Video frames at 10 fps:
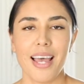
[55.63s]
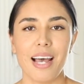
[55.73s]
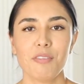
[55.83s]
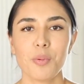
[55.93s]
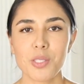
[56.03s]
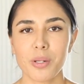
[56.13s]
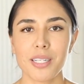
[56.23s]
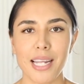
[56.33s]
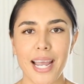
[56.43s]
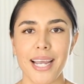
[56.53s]
I've always wanted
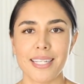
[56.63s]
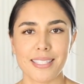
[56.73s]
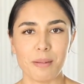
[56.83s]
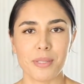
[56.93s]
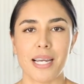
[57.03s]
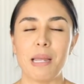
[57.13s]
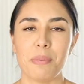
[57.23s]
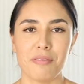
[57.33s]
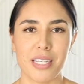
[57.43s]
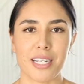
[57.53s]
to add some type
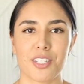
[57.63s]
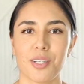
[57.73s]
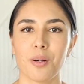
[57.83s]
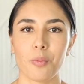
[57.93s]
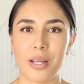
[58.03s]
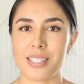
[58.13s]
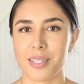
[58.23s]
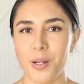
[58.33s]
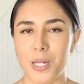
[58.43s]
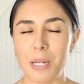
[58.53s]
of texture or
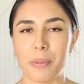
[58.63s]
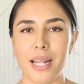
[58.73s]
wainscoting,